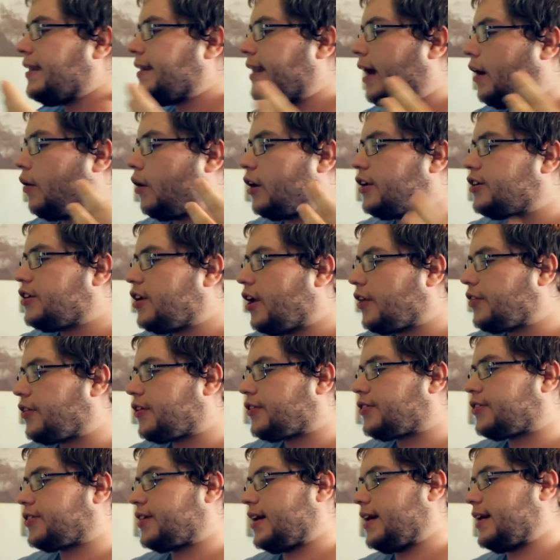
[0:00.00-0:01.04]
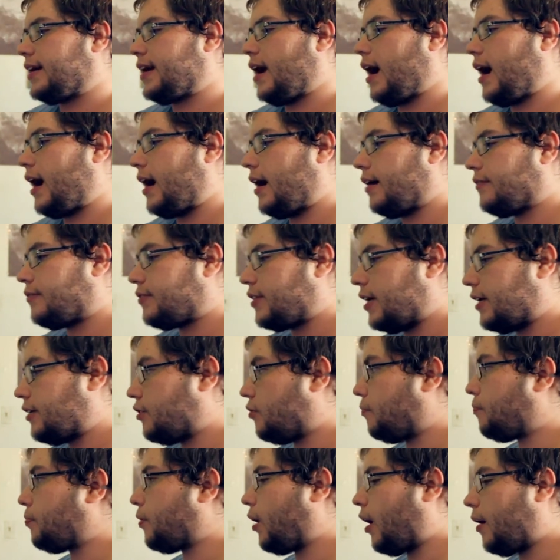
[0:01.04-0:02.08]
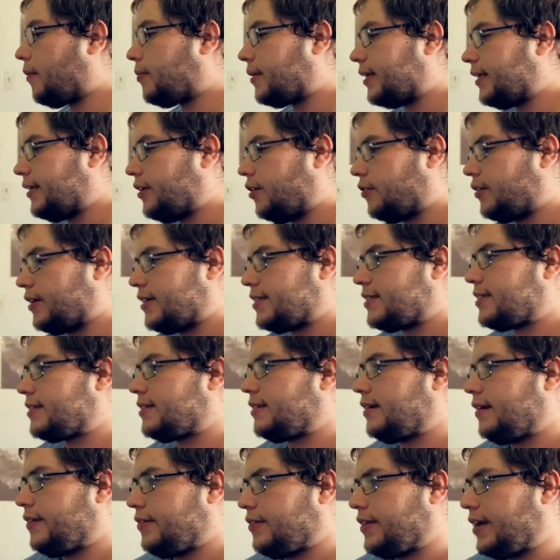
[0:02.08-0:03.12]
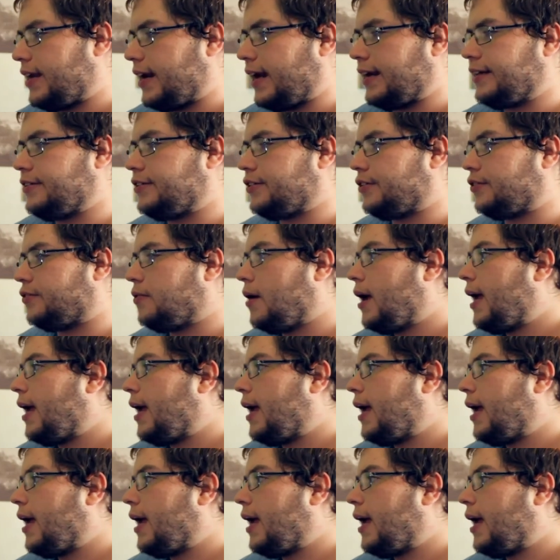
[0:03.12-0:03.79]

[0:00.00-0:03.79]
Now, another thing that you probably noticed that I do